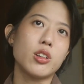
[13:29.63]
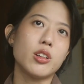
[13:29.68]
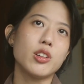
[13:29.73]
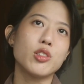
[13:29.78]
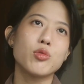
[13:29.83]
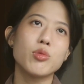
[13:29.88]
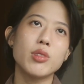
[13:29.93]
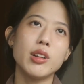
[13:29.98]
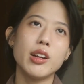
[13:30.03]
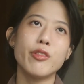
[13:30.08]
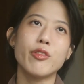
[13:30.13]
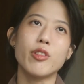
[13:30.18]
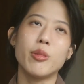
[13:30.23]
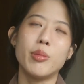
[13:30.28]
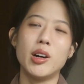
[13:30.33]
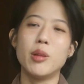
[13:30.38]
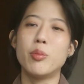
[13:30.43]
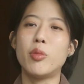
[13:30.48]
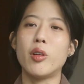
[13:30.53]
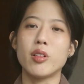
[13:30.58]
It's really from
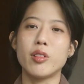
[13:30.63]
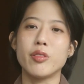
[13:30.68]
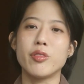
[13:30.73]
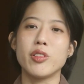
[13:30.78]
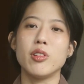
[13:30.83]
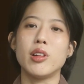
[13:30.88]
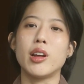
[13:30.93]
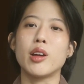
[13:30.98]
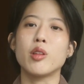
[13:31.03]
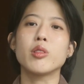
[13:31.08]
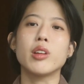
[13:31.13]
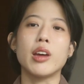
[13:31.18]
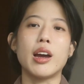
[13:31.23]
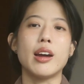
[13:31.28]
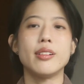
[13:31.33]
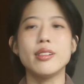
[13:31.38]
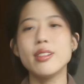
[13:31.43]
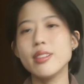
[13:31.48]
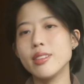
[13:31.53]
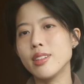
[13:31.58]
her point of view, like, okay, I
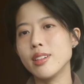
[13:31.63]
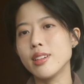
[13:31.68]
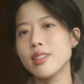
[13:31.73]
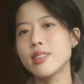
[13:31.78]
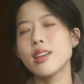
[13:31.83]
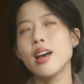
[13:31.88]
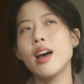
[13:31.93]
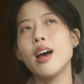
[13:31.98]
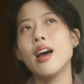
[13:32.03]
did this,